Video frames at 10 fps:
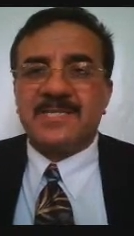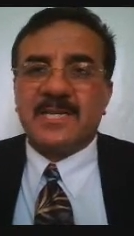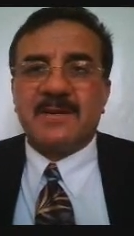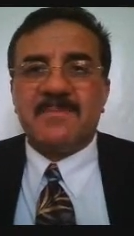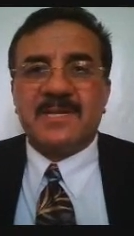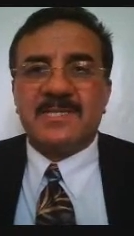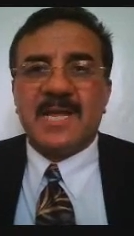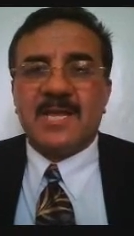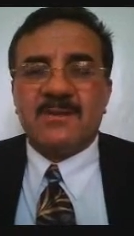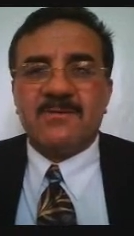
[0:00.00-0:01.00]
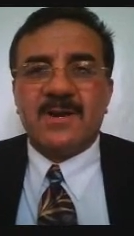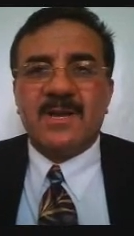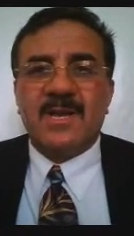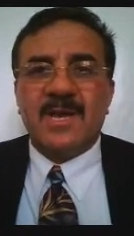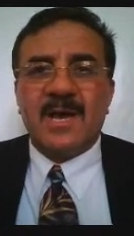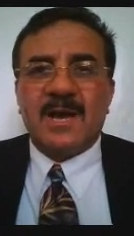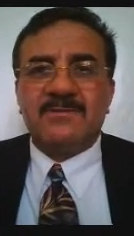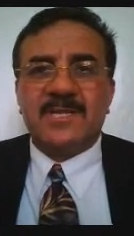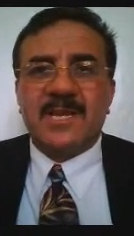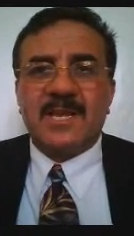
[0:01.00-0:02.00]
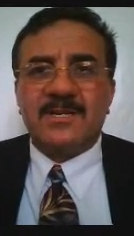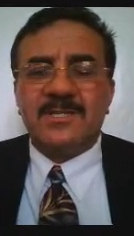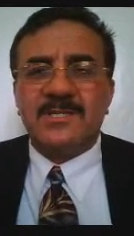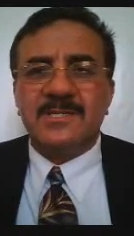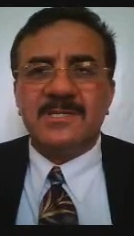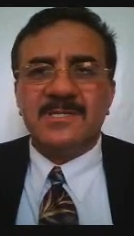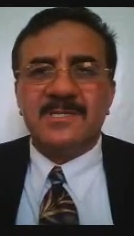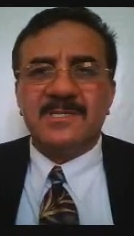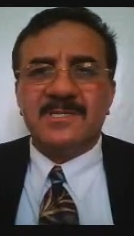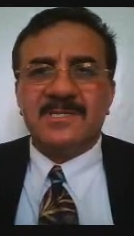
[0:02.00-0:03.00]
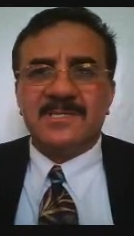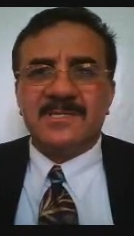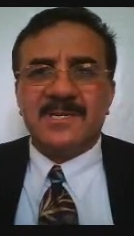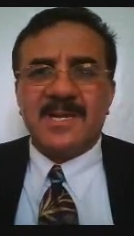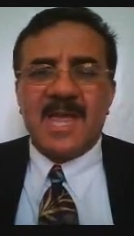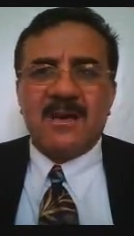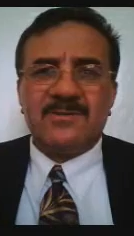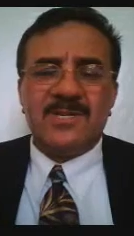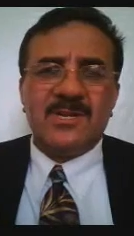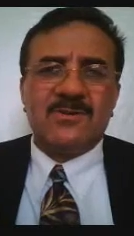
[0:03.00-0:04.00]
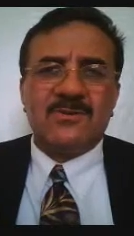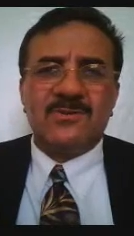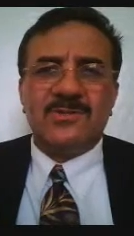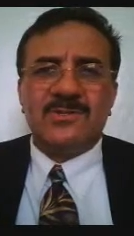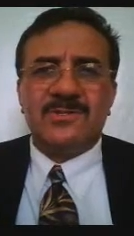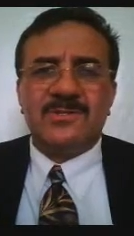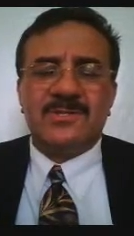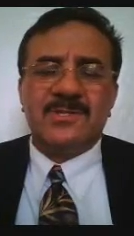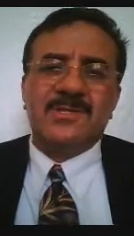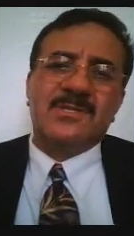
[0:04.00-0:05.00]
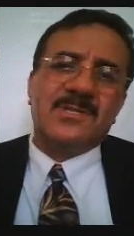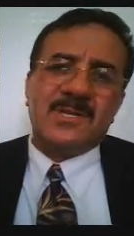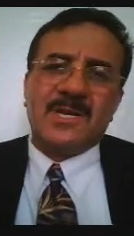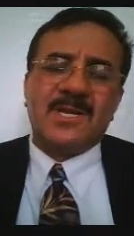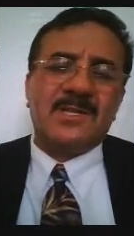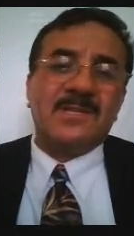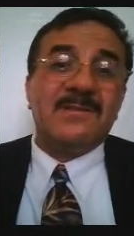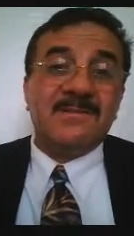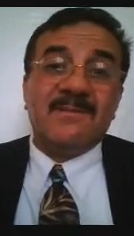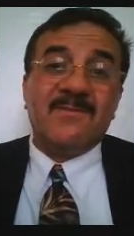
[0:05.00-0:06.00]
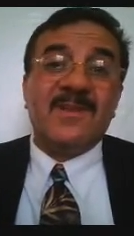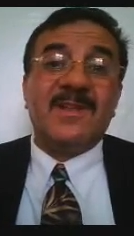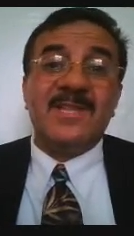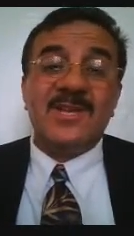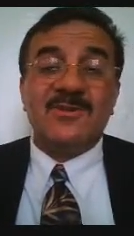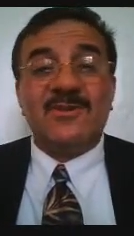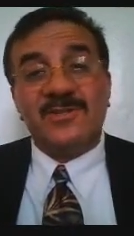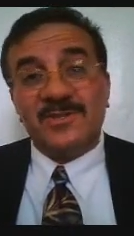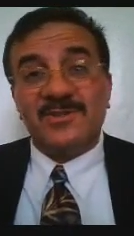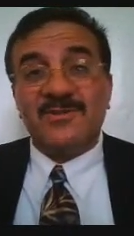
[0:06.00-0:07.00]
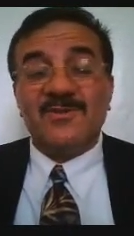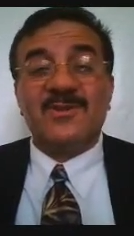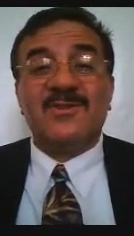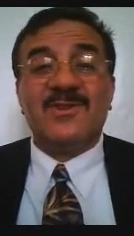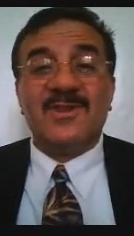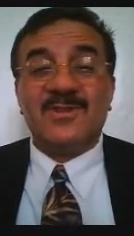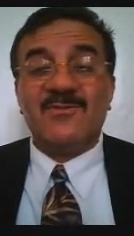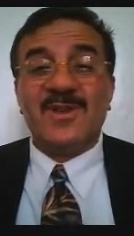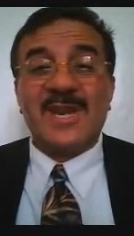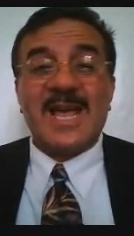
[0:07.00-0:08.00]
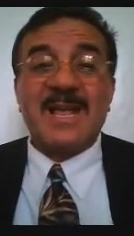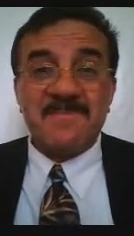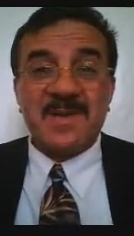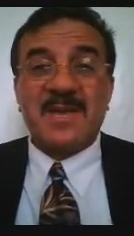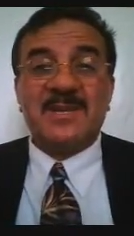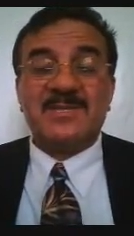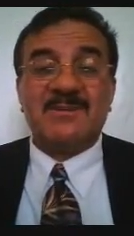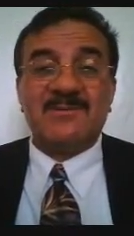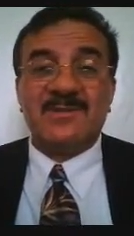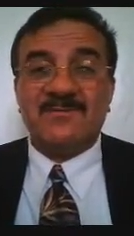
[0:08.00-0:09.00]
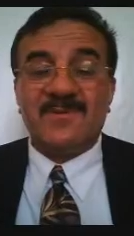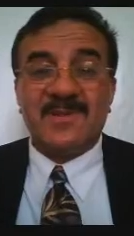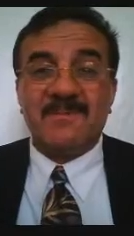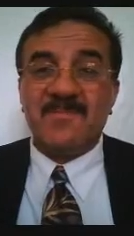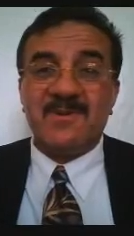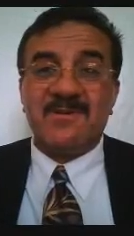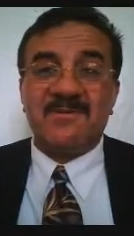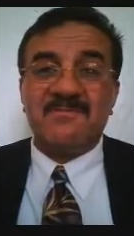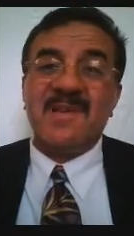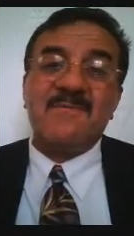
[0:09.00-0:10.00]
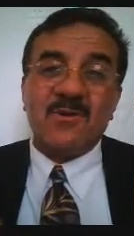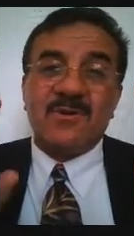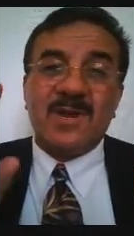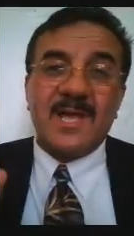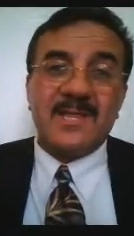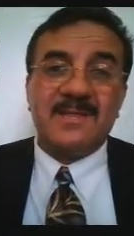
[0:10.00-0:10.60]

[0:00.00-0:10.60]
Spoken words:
and house negroes, and field negroes, to go to Iraq and make a constitution for them. No. We have the Quran. Quran is the constitution. Nothing